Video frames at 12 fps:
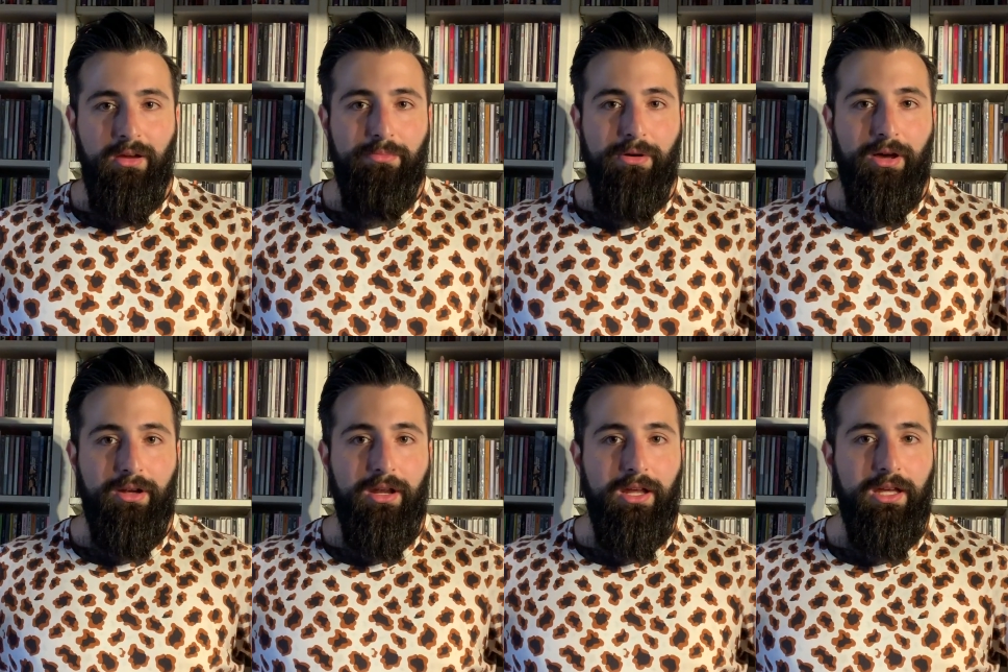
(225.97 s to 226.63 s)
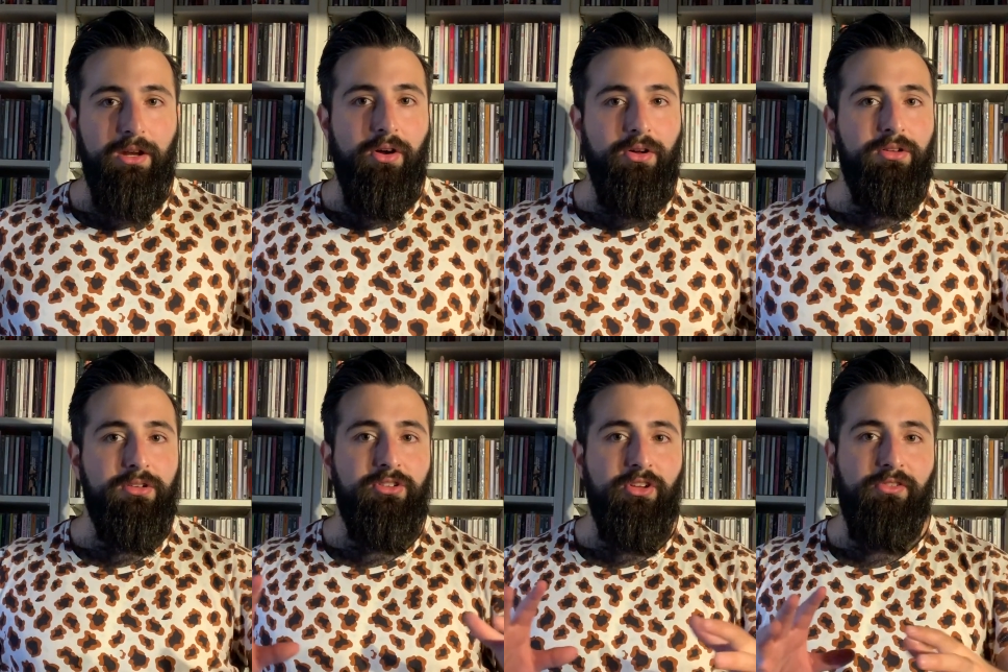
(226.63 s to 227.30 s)
but it
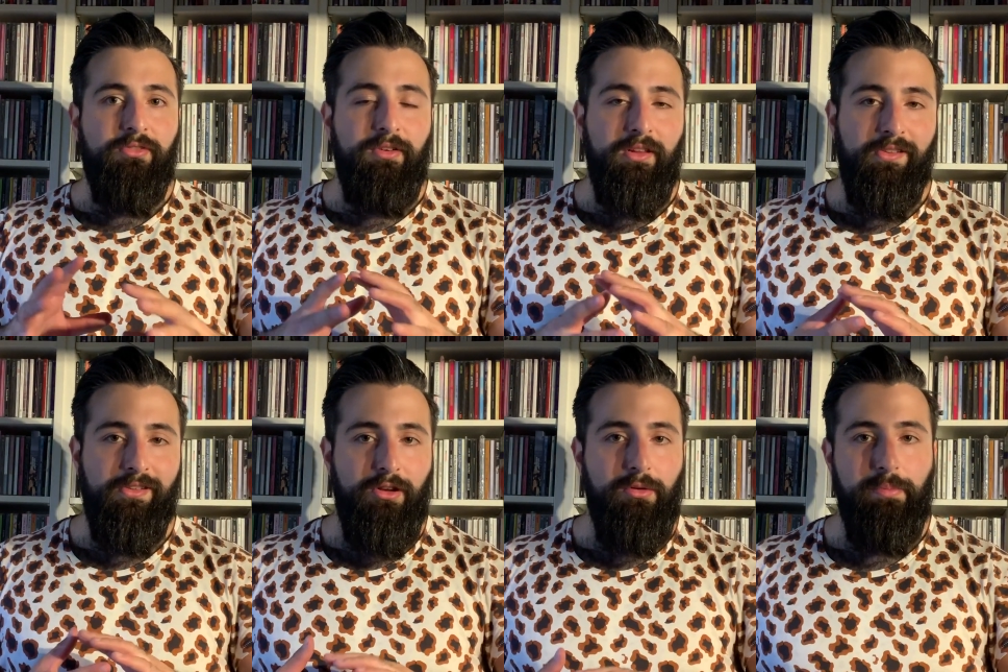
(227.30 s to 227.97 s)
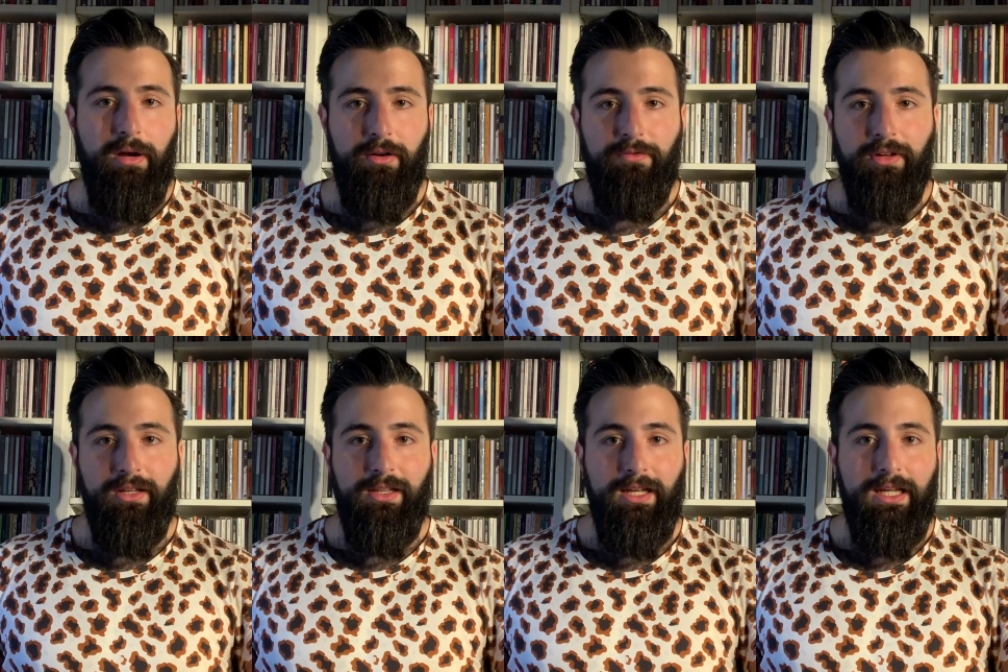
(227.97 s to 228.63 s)
all just fits so
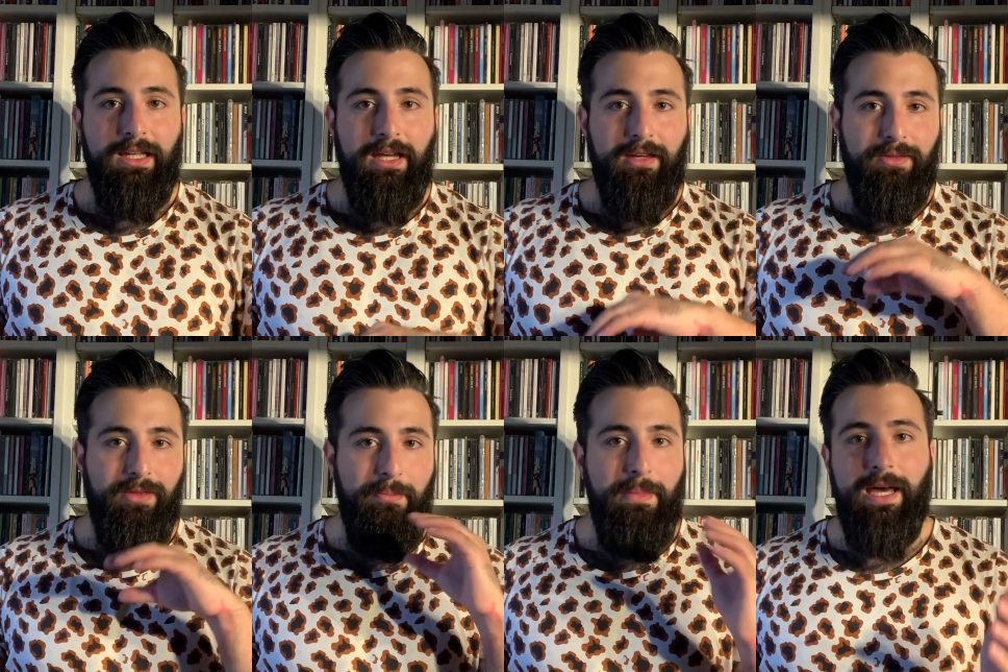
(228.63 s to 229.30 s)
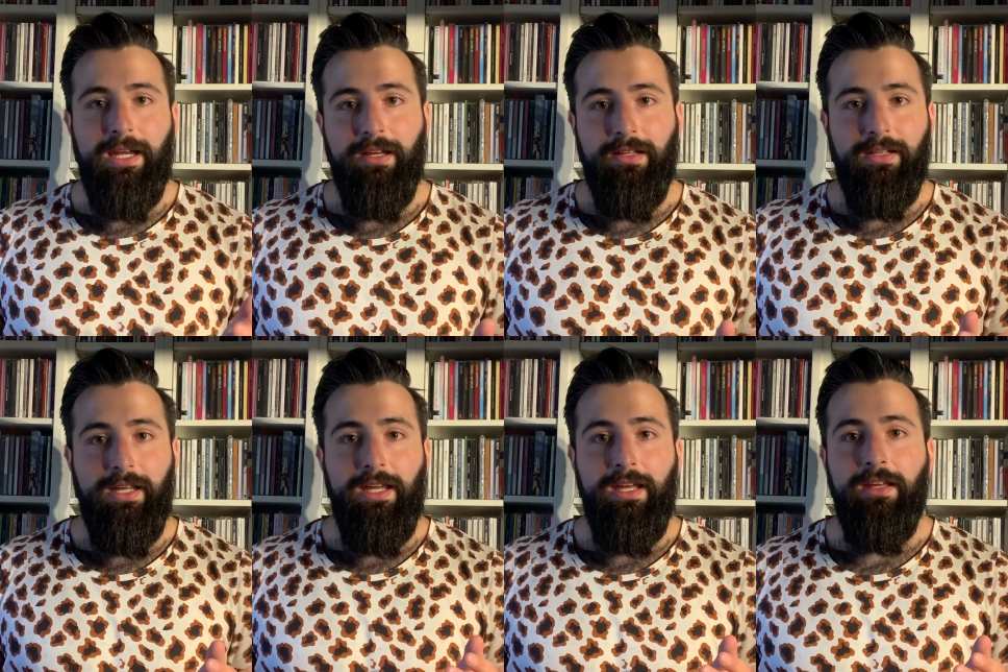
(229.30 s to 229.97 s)
perfectly. Like
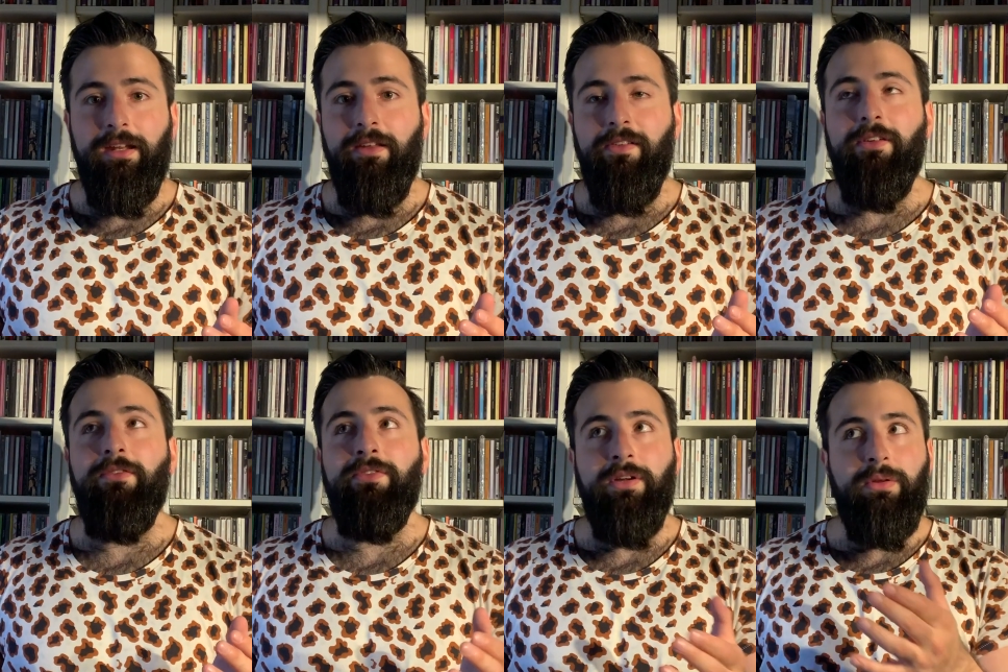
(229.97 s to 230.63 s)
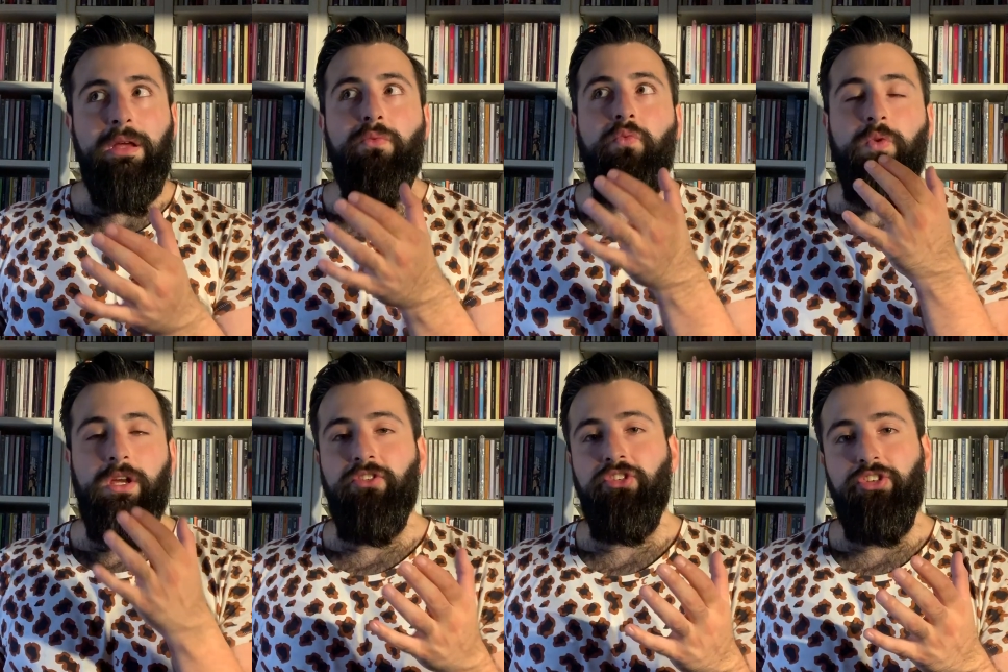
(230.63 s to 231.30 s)
thematically, it is a very
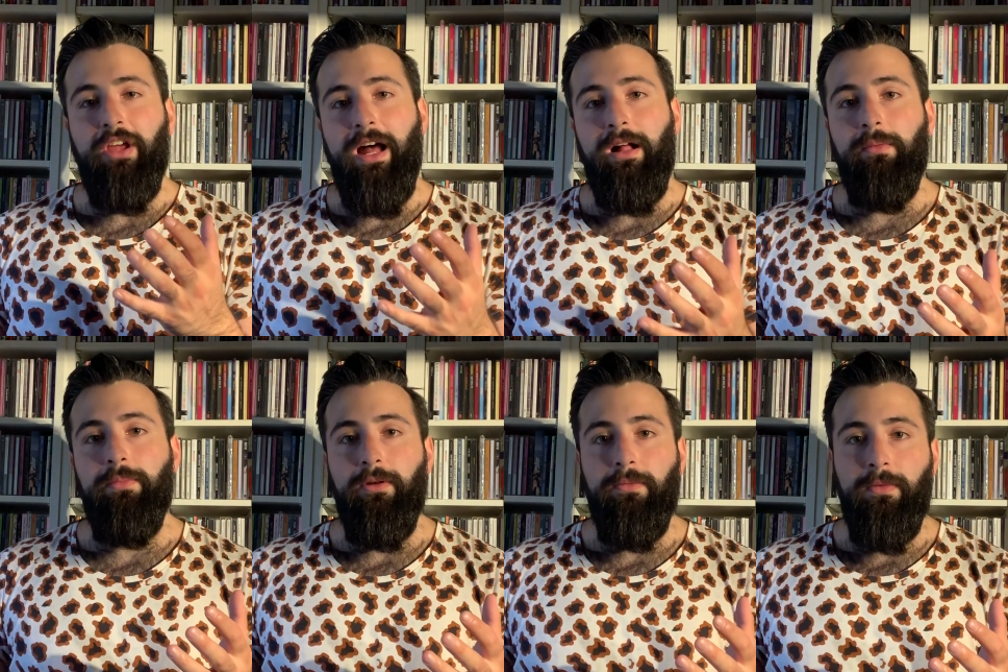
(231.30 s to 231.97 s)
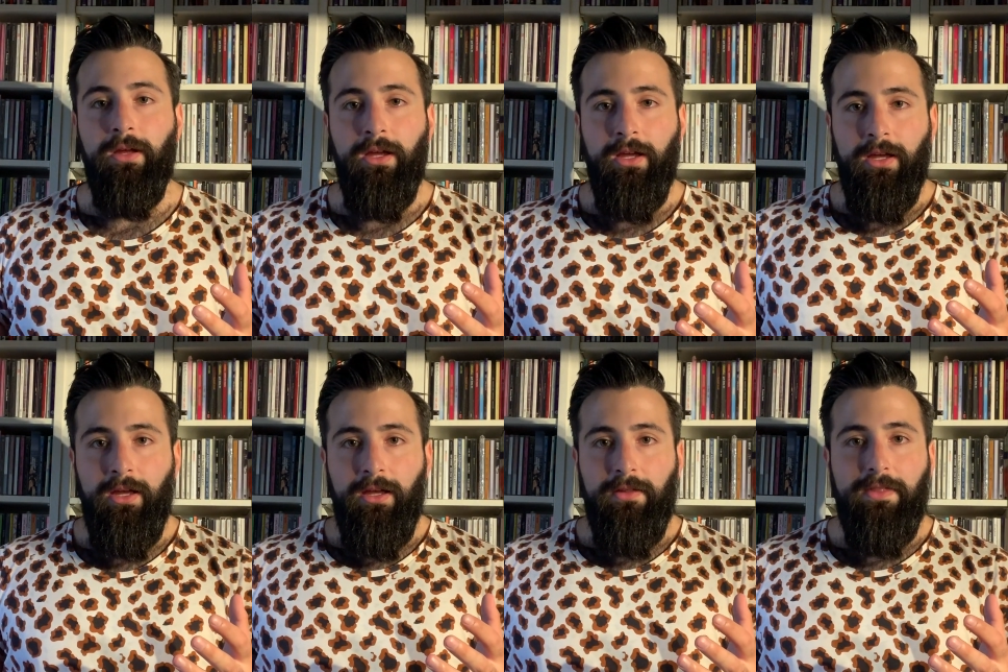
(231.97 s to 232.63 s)
rich album
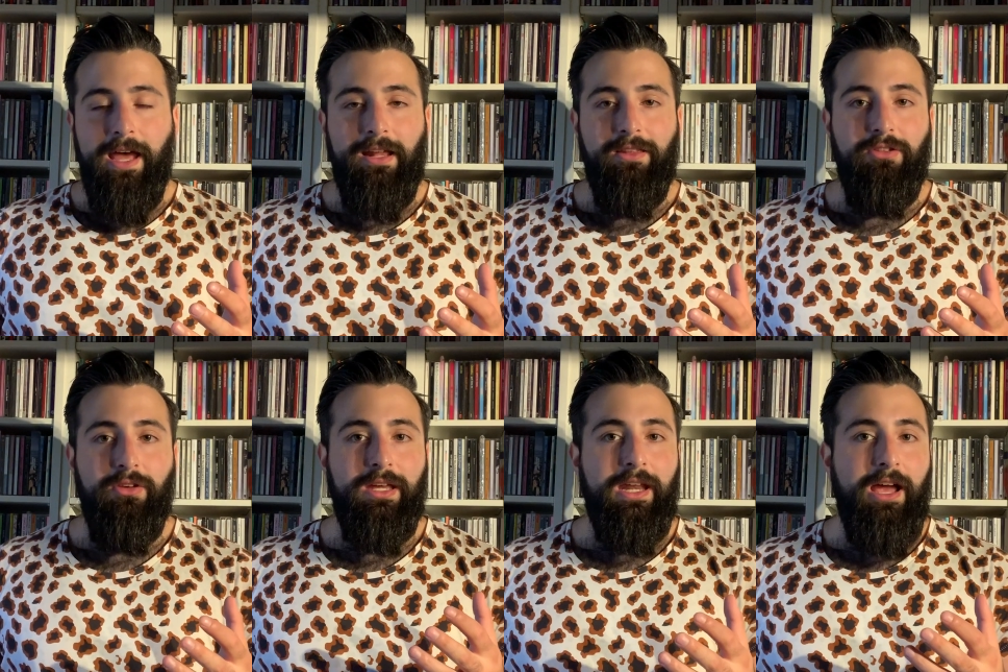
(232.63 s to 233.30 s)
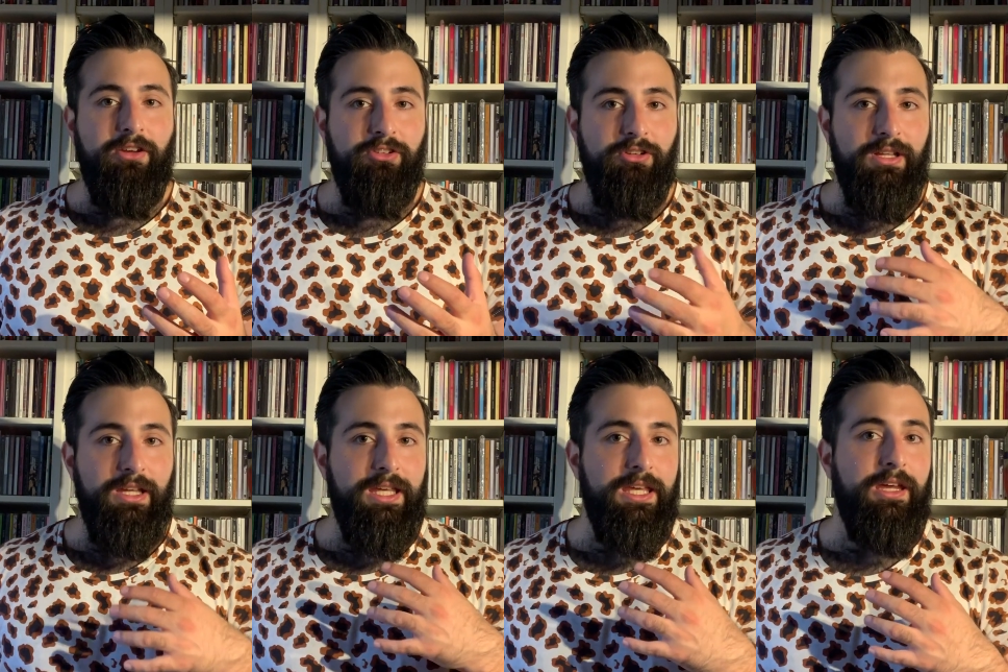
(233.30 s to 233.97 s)
that you can
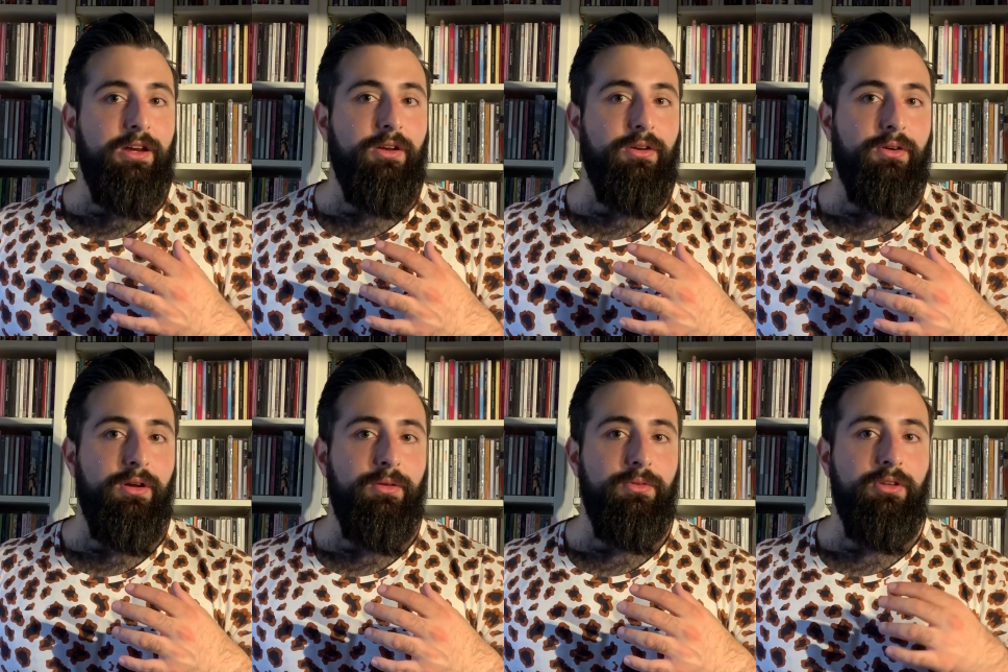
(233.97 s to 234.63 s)
actually hear,